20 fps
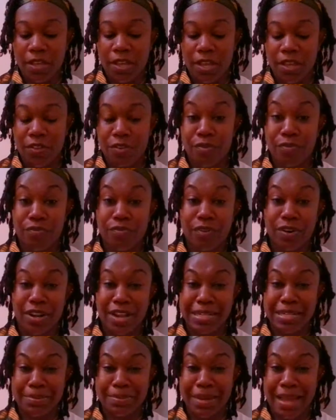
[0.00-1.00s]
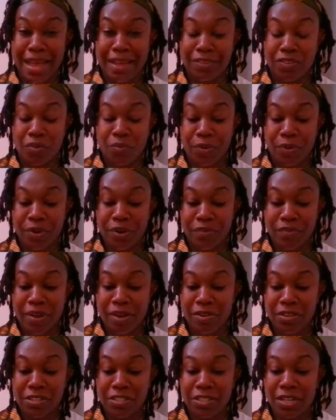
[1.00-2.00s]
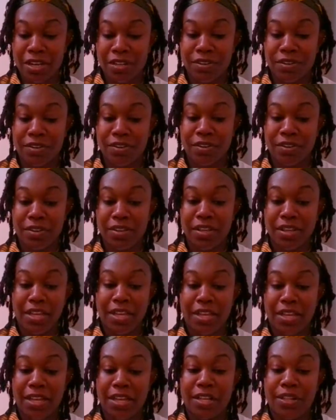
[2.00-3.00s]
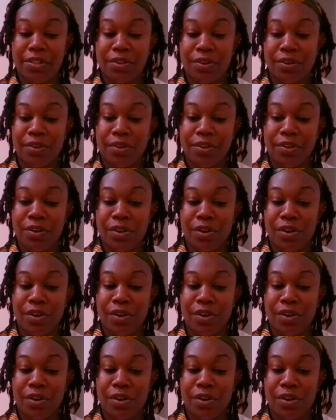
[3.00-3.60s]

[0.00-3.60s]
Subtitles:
and your friend has been acting weird around each other, either,